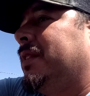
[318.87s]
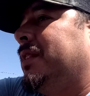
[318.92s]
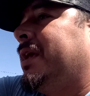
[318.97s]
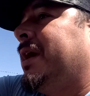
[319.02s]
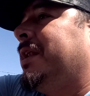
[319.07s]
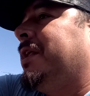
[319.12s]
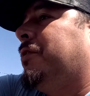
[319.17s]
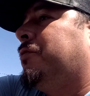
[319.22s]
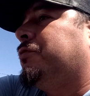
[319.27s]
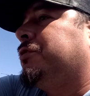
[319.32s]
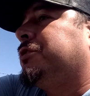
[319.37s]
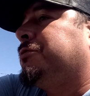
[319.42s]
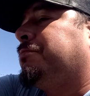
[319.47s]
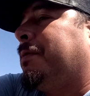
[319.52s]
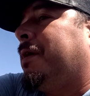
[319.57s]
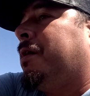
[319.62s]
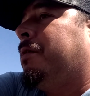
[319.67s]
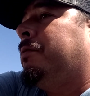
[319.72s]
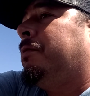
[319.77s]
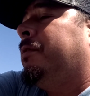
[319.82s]
90
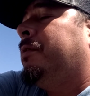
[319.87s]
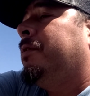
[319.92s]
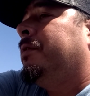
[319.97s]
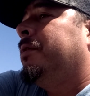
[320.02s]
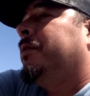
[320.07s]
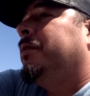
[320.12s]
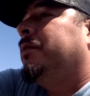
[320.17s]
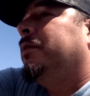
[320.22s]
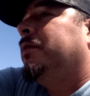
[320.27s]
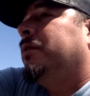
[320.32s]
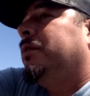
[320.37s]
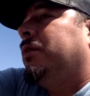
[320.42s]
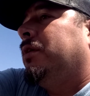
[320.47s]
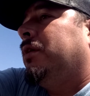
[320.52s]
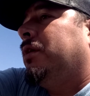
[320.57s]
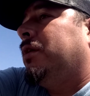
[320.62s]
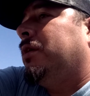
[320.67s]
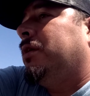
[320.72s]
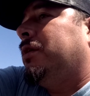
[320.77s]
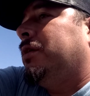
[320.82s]
horsepower
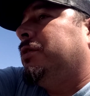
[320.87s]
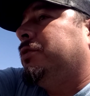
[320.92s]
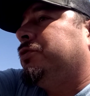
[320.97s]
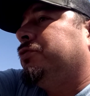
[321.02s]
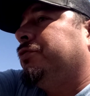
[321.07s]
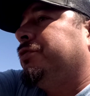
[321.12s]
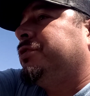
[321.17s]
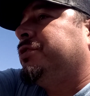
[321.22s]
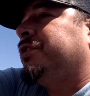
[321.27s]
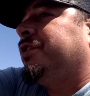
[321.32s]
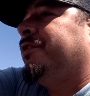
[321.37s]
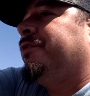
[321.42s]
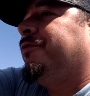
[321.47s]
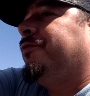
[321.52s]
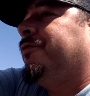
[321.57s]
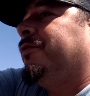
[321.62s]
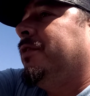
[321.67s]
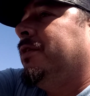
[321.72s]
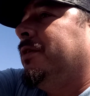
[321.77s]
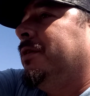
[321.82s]
short shaft